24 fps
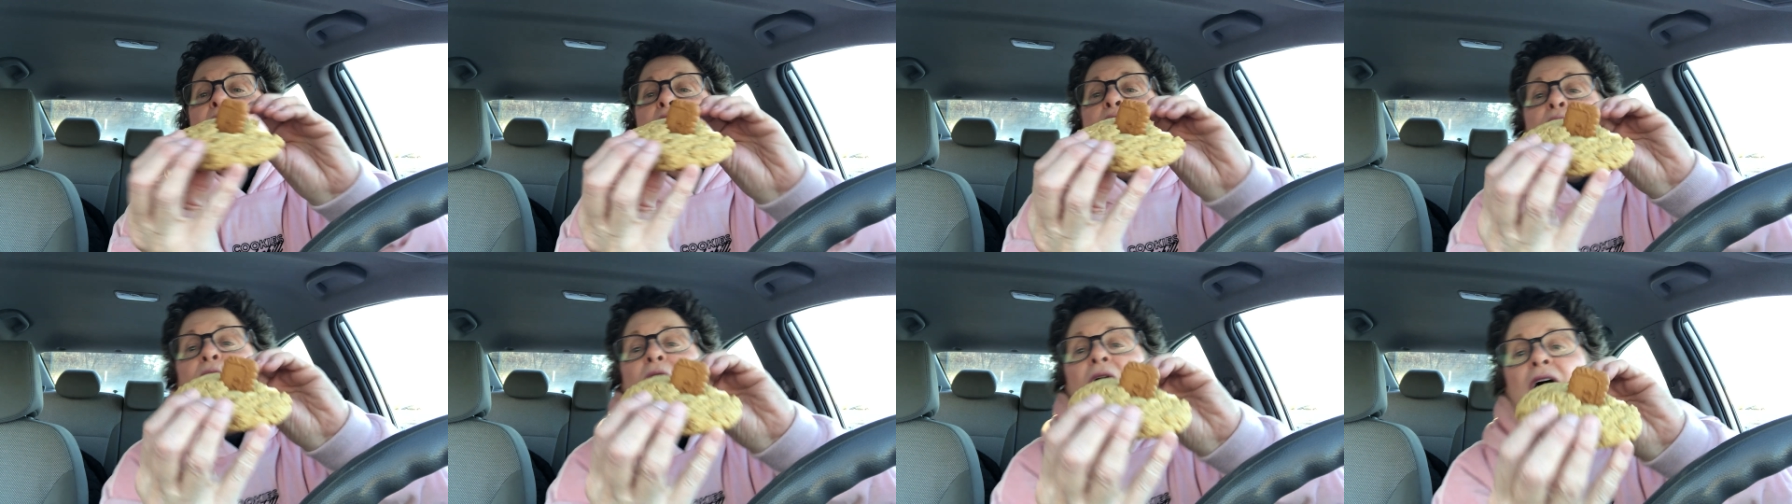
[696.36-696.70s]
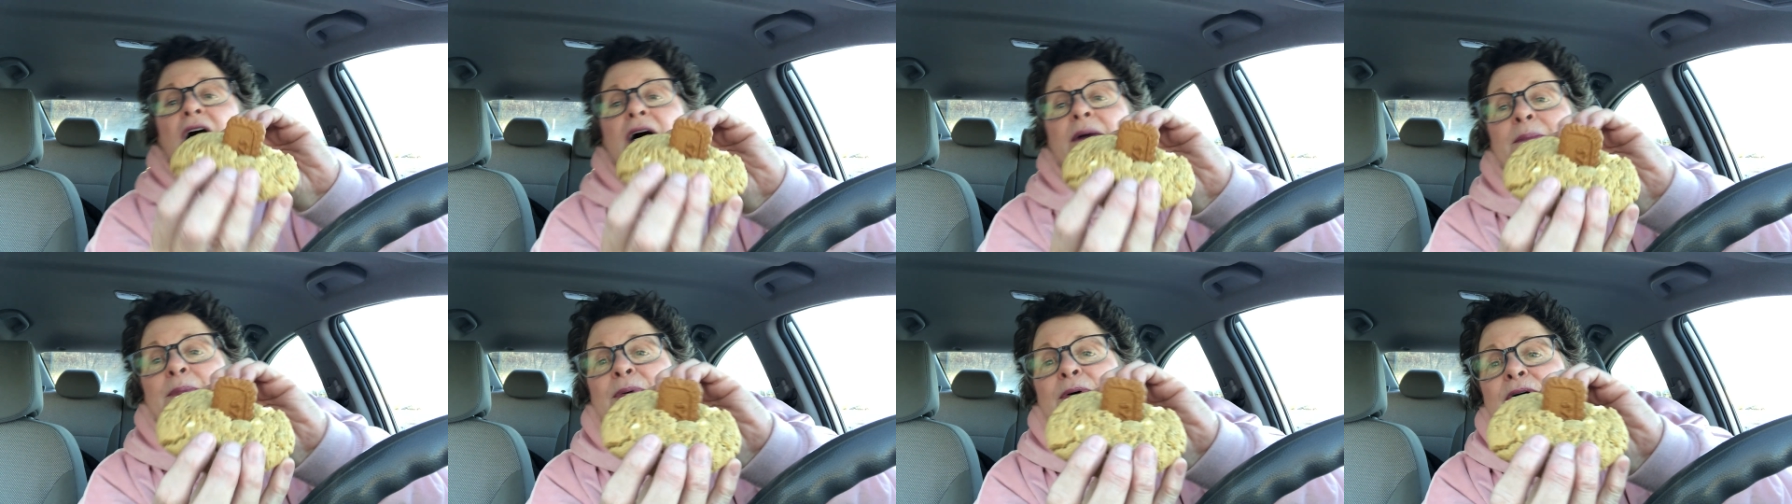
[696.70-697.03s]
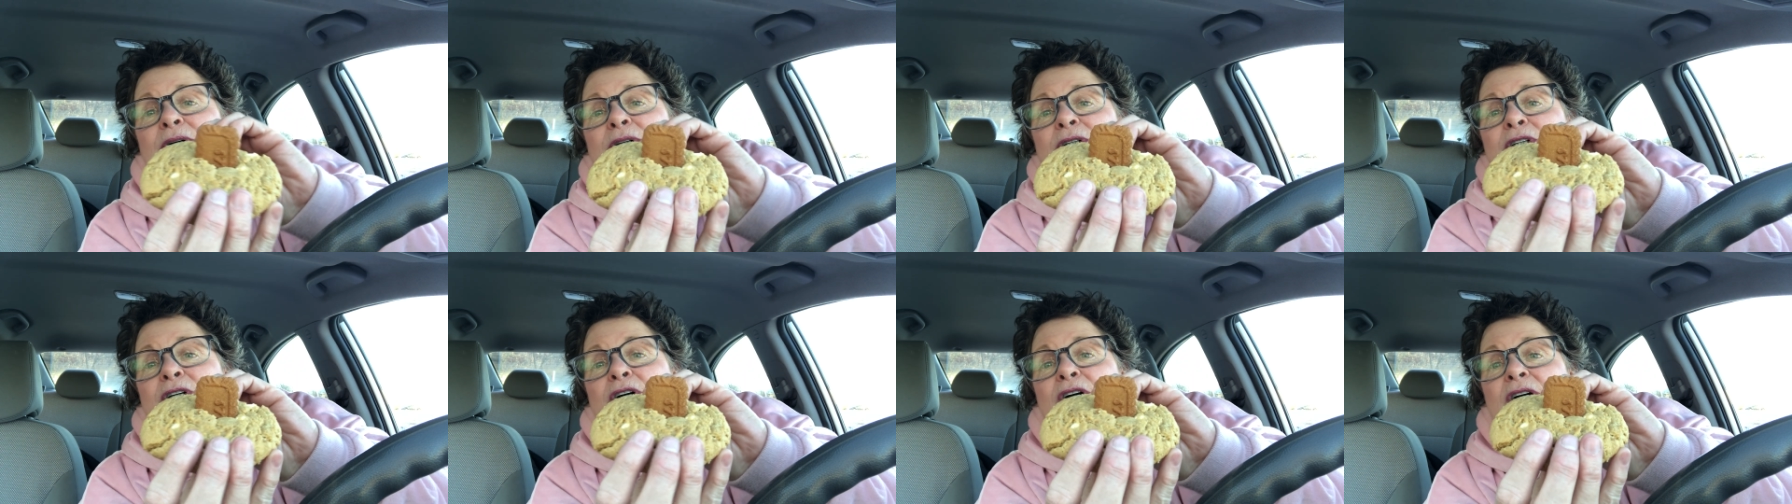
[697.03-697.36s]

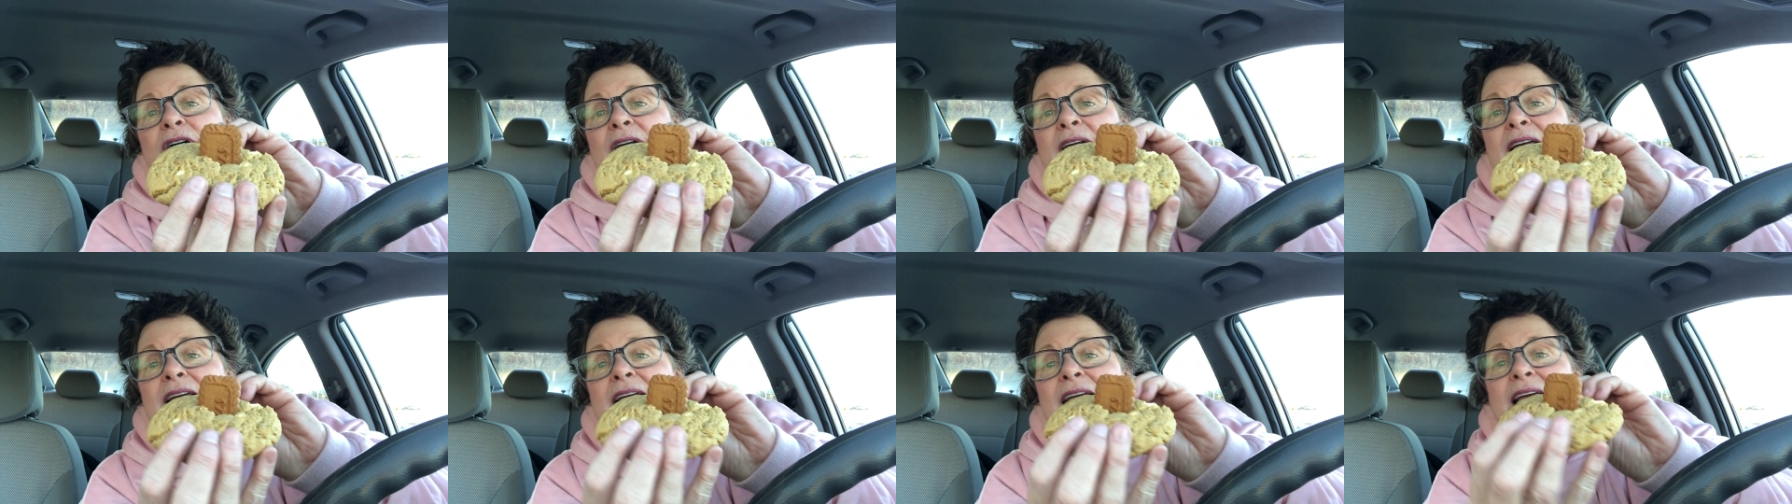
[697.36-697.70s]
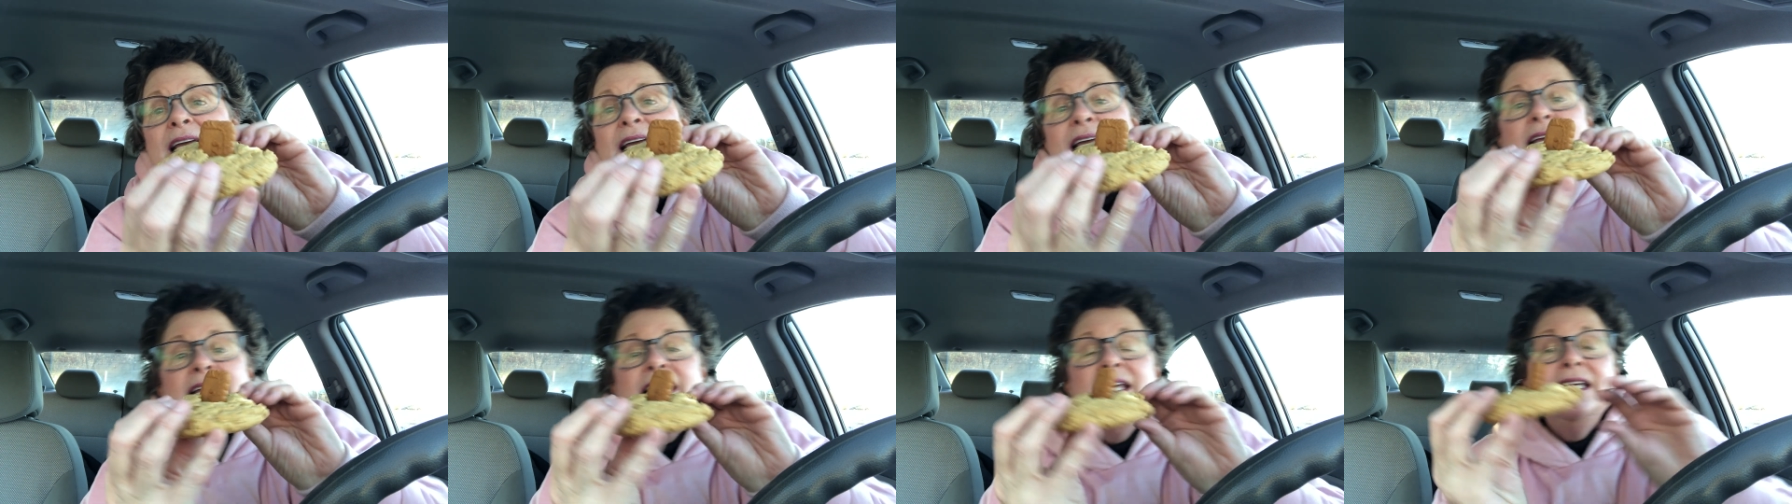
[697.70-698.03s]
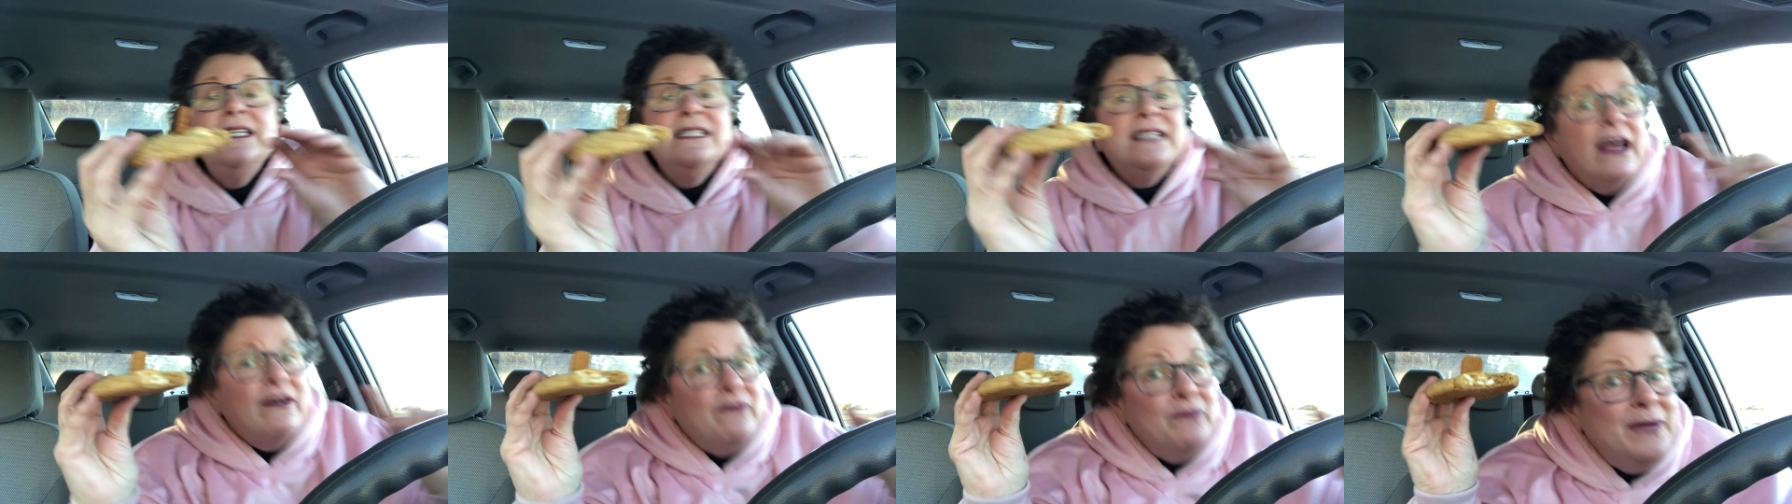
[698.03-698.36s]
Crumbl
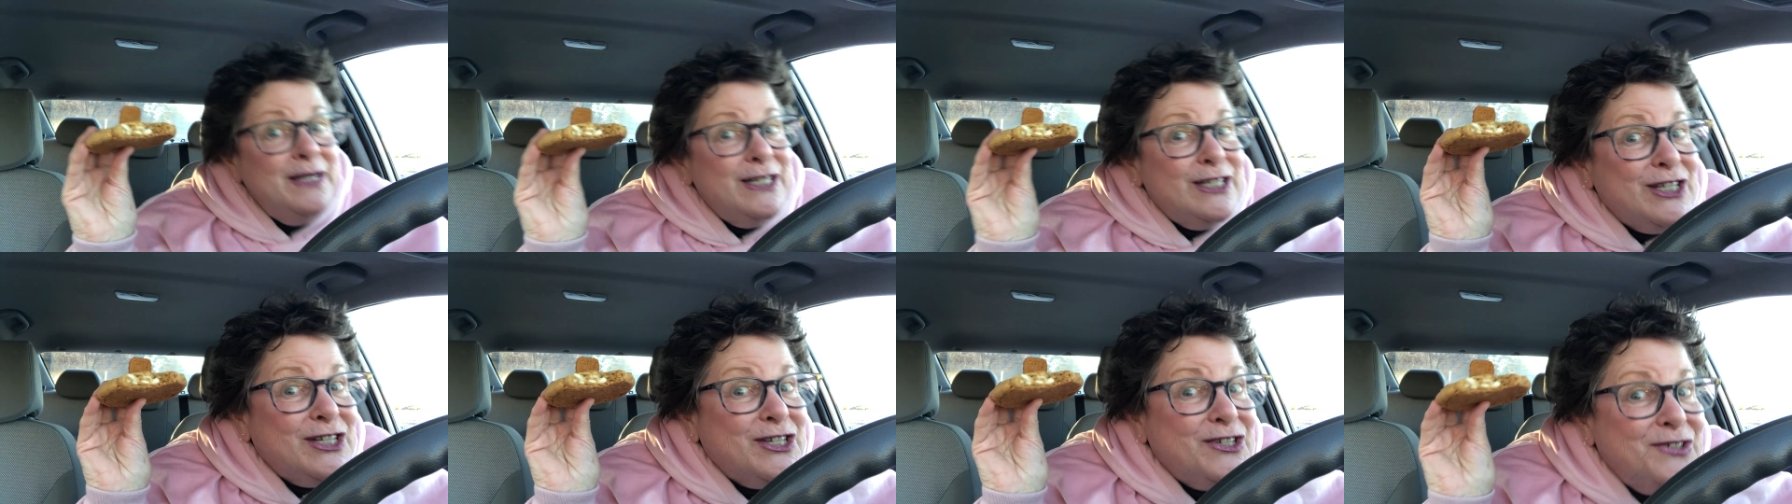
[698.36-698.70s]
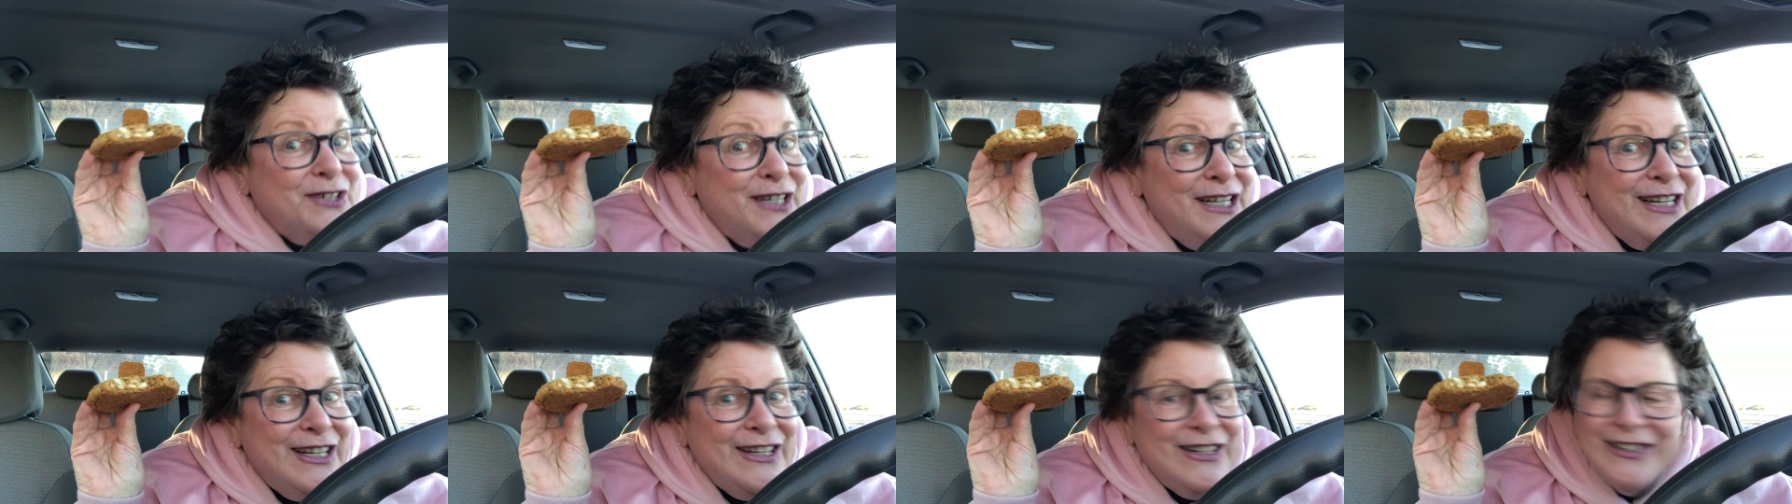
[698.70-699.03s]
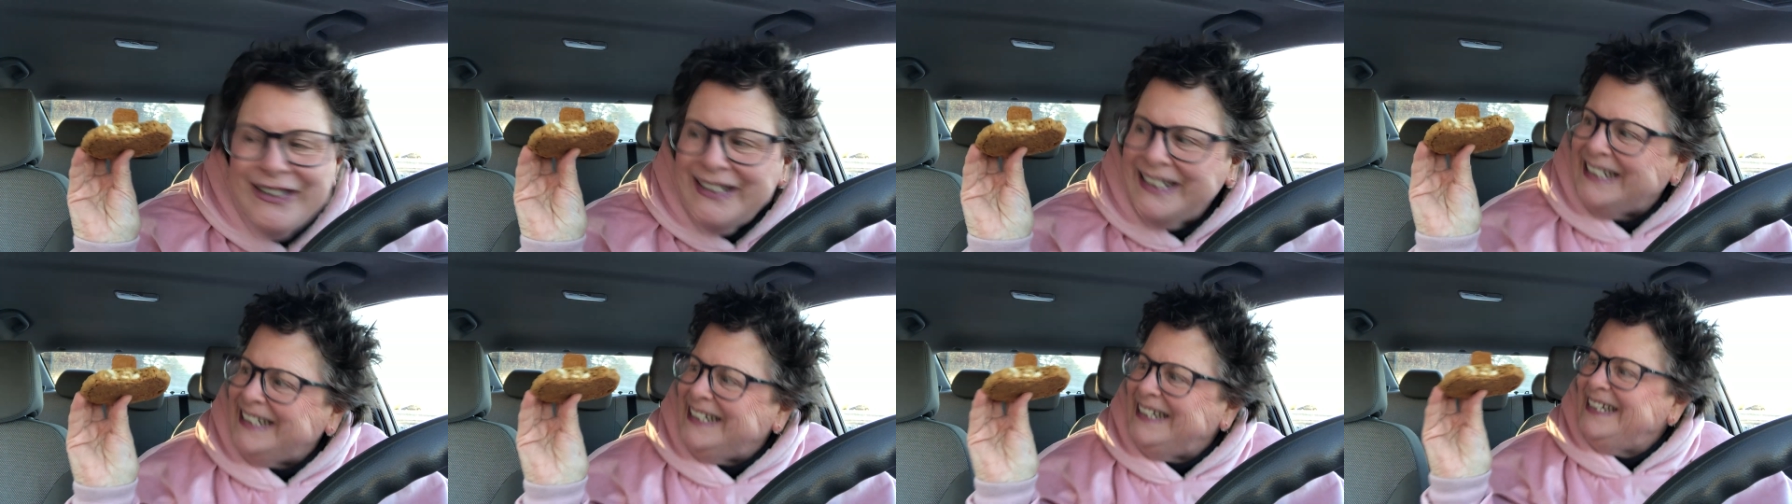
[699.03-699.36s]
cookies have mystery
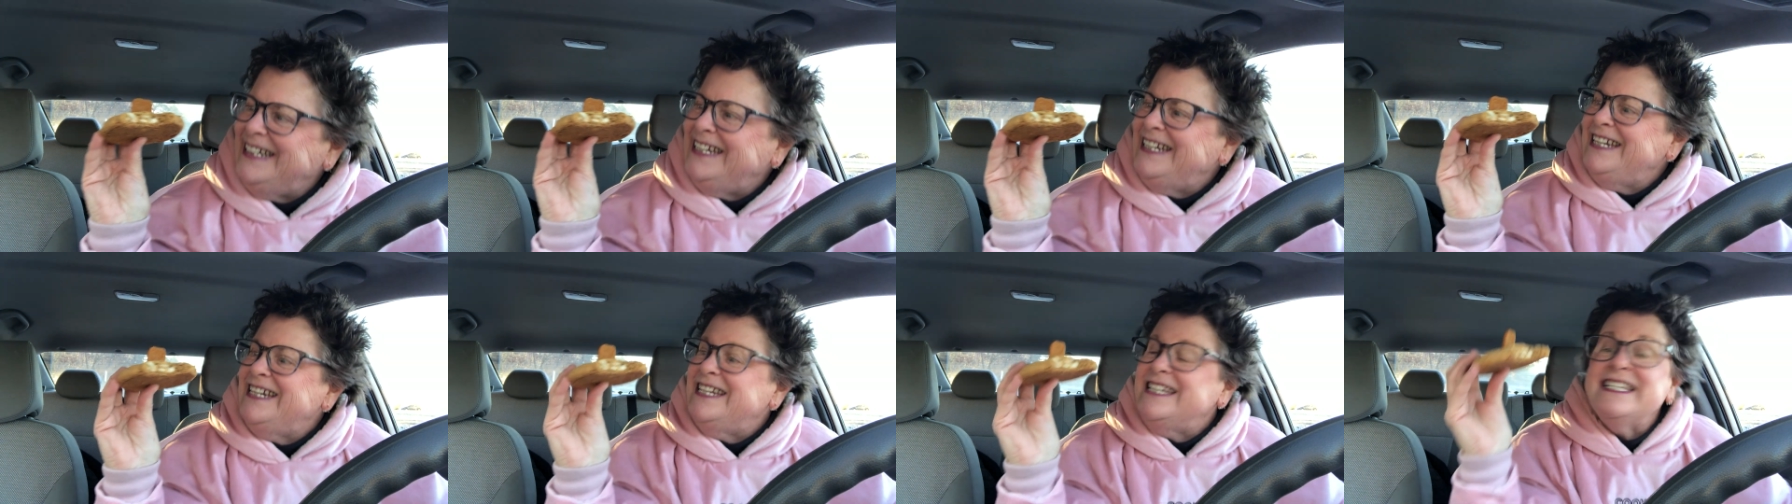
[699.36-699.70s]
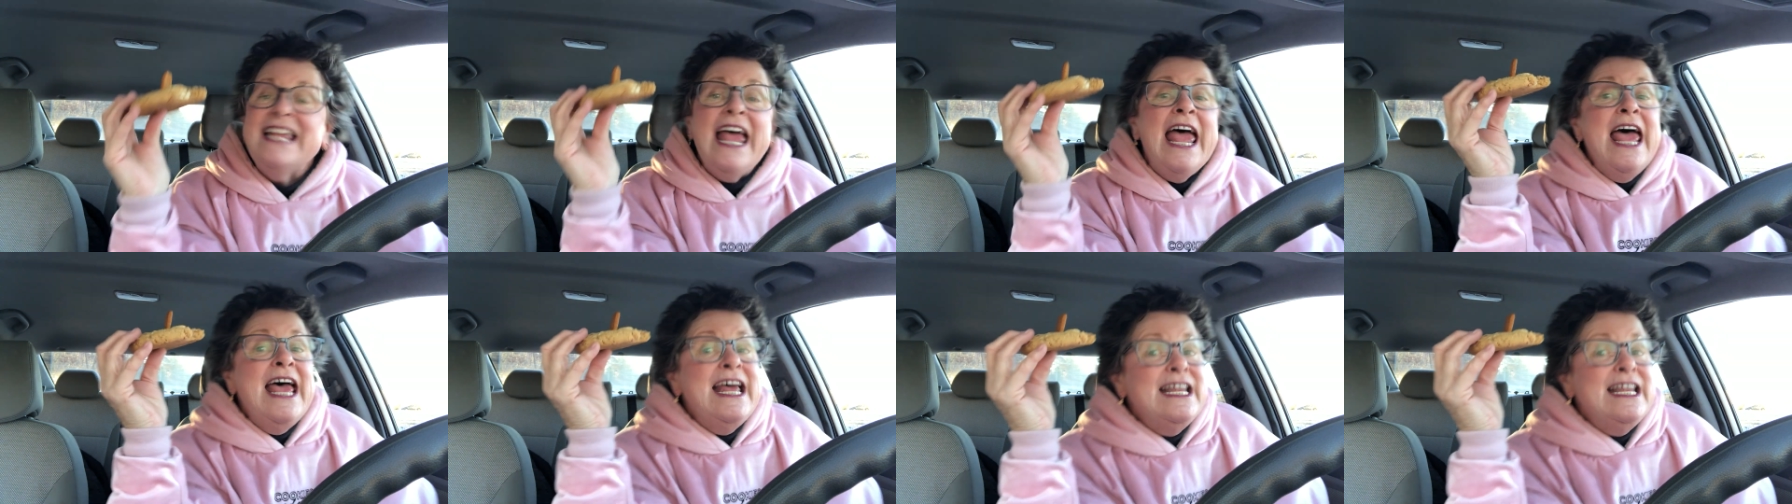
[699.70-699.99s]
cookies.